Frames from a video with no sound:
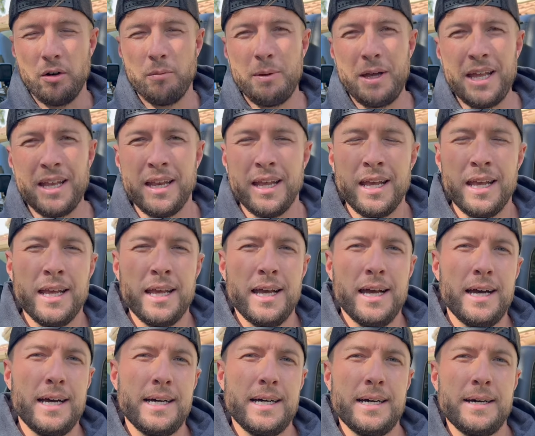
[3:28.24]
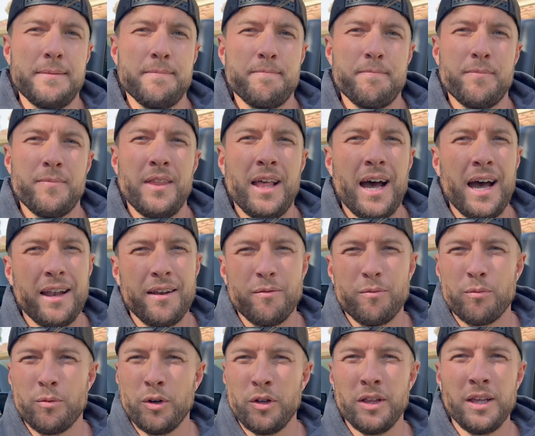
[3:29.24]
a little bit. Um, not
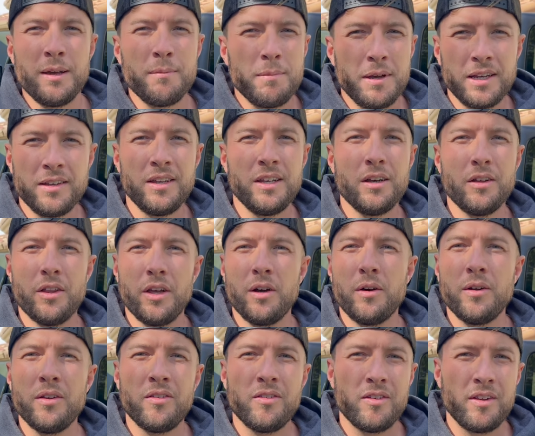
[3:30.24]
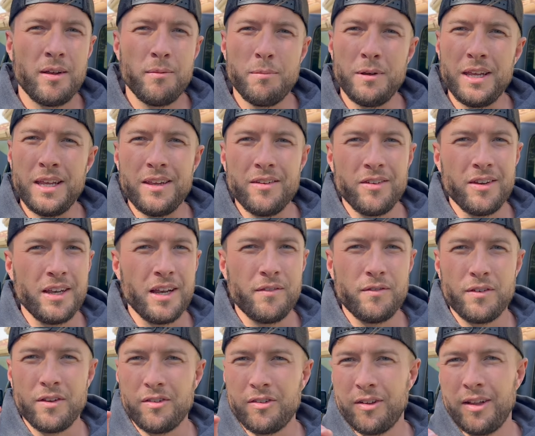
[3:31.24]
really a big deal though. It's, it'd be easy
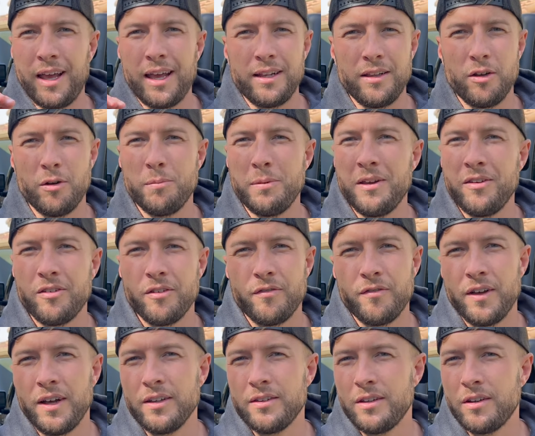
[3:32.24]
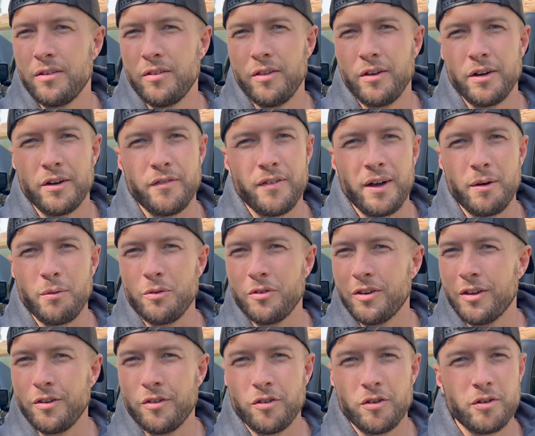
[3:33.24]
enough to slide a little piece of felt under there if I
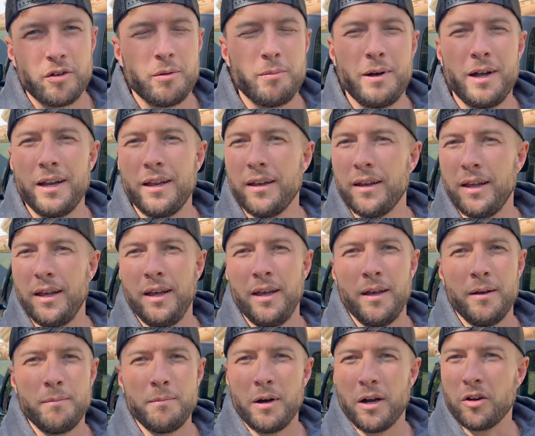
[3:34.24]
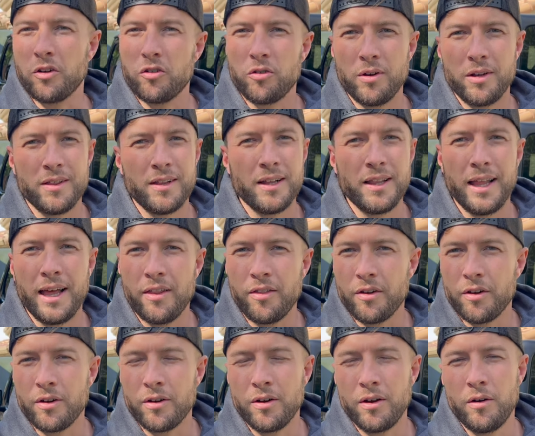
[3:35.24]
was concerned about it puncturing the
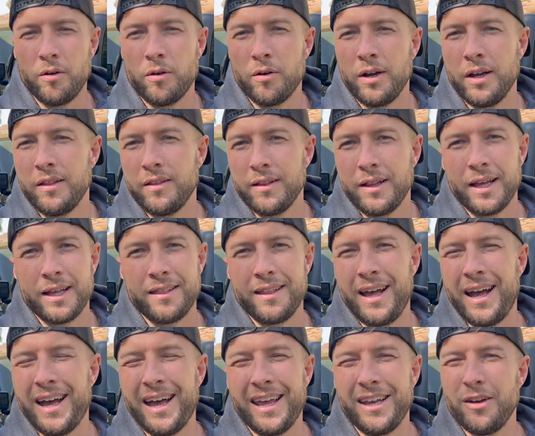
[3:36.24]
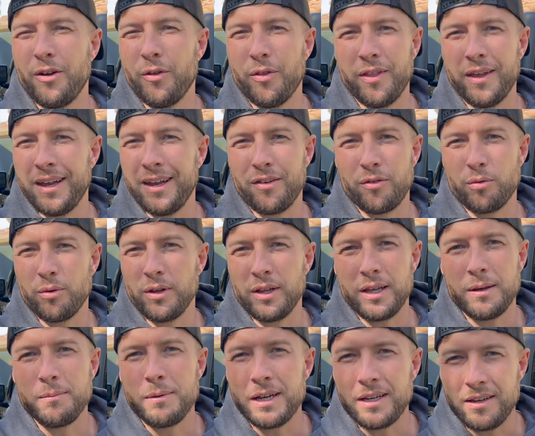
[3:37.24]
leather or anything like that. I don't think it's
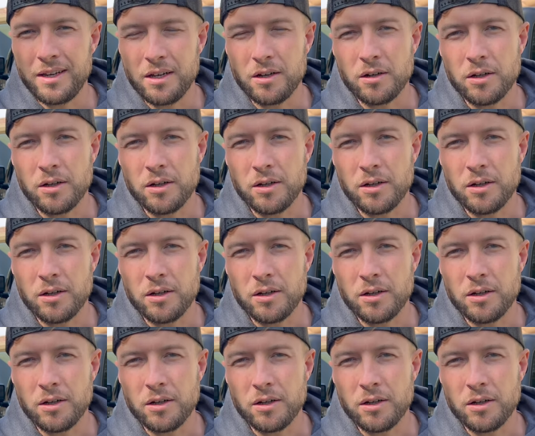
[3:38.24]
really a big